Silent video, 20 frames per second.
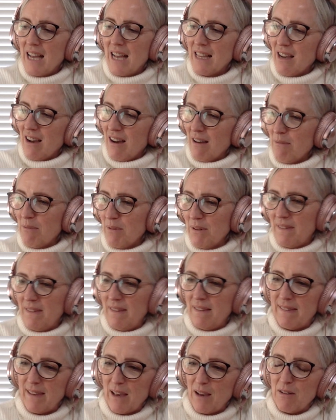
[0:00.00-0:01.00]
And
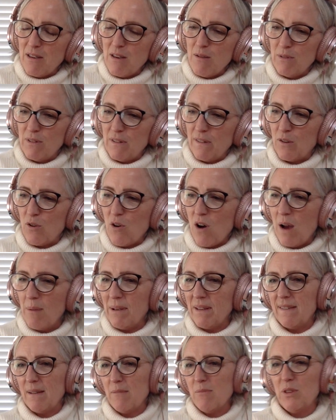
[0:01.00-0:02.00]
so you were
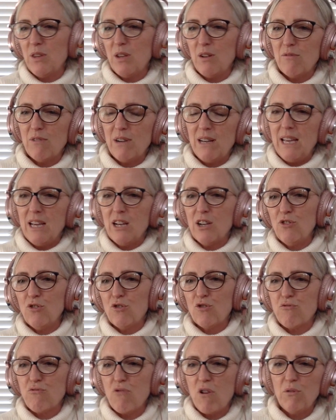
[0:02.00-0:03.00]
describing someone that really
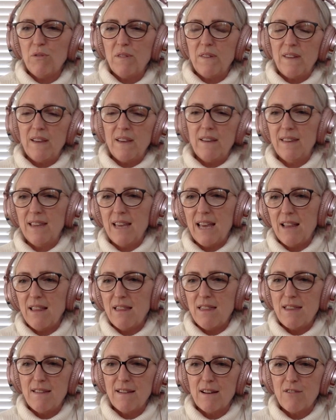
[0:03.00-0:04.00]
controls it to the
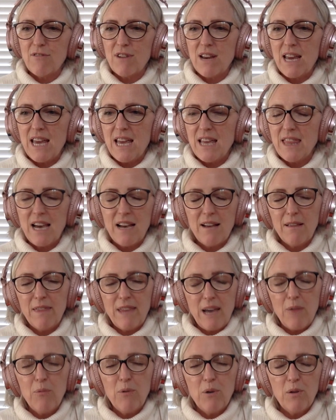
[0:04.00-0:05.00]
nth degree. That
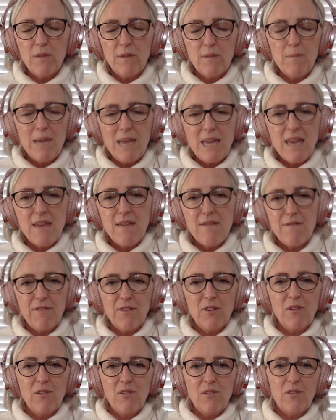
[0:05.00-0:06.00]
was me
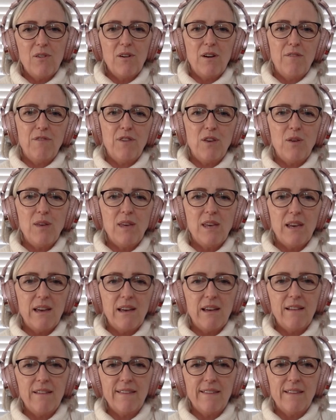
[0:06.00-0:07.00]
for a few
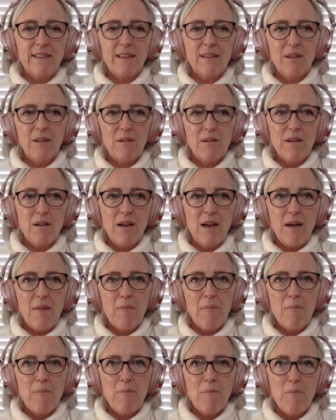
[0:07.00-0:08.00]
years, and
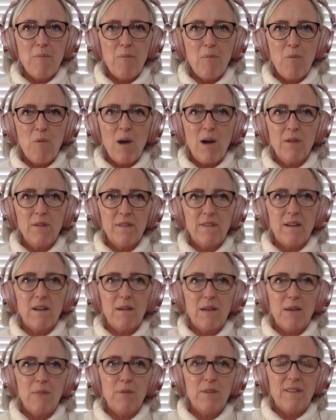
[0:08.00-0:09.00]
whilst
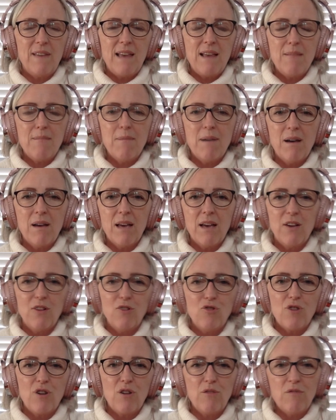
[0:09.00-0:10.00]
it was in my
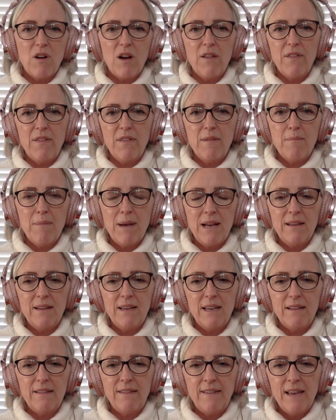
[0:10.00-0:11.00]
control rather than
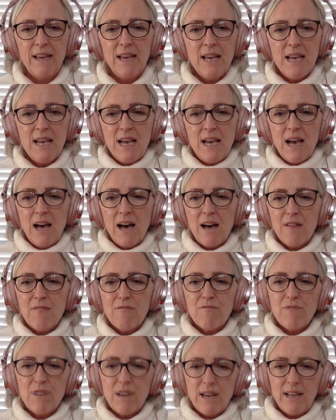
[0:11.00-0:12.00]
Maddie's, I
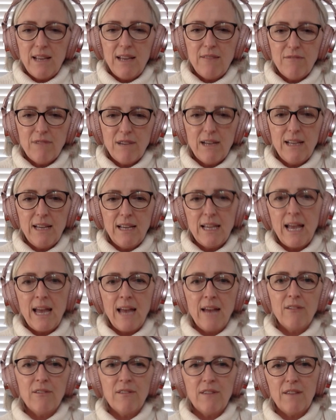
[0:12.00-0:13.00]
really, really
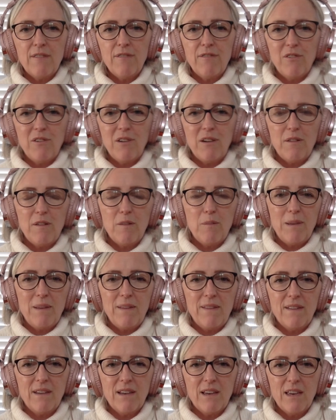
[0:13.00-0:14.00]
nailed it for her as
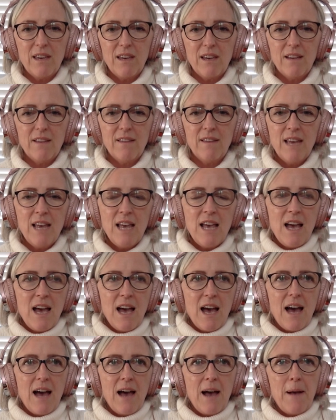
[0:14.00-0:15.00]
best I could.
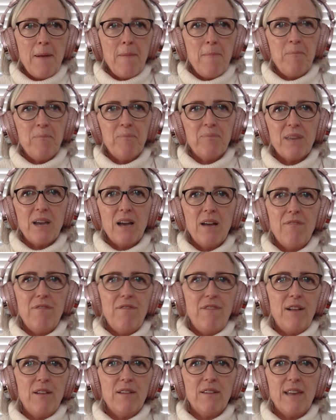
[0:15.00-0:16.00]
I
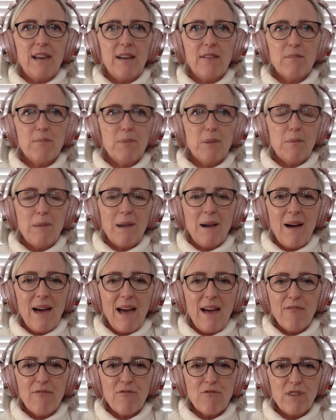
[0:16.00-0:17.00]
felt terrible about
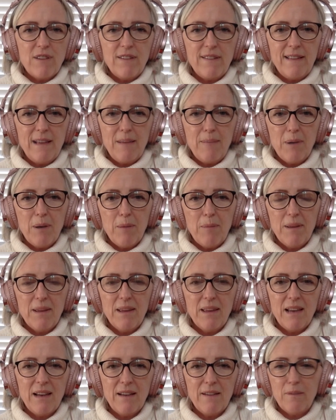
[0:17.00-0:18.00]
every slip up,
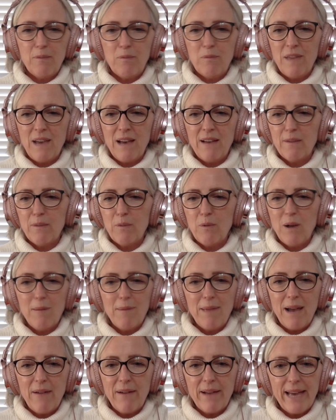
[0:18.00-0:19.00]
and that's why
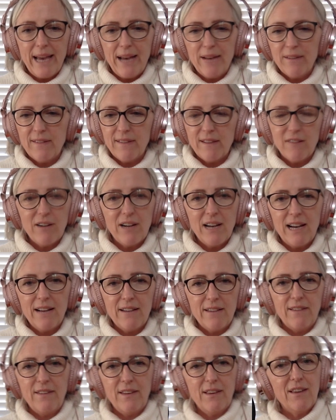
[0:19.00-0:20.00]
I'm now a counsellor. I
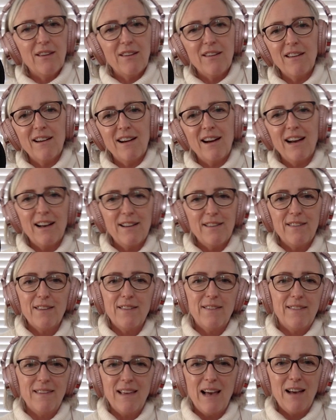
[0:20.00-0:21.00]
had to
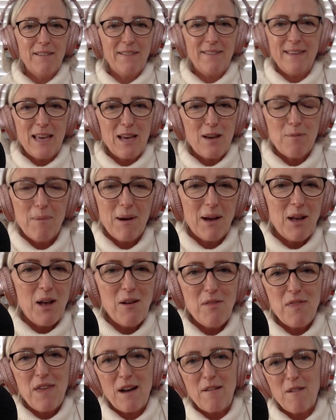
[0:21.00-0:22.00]
seek my
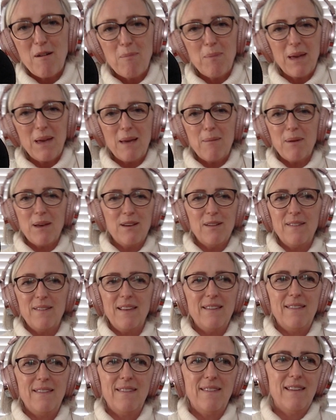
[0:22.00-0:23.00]
own therapy because
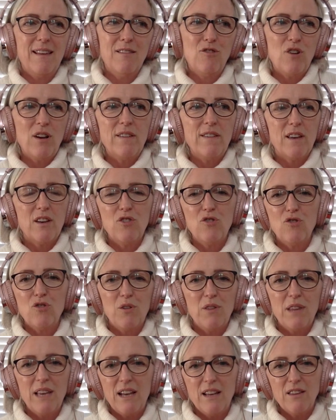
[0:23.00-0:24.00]
it's trying to
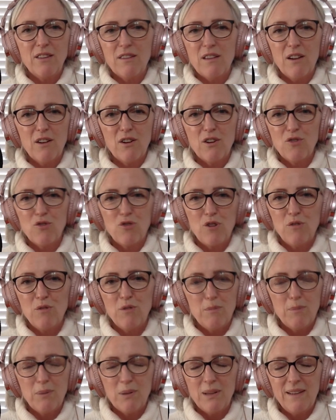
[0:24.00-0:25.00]
control the
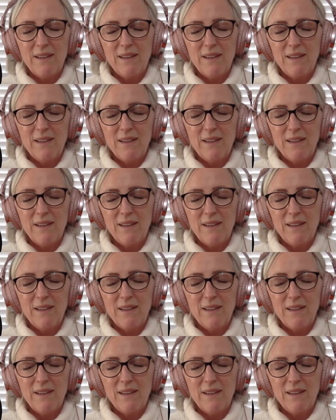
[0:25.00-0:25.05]
uncontrollable.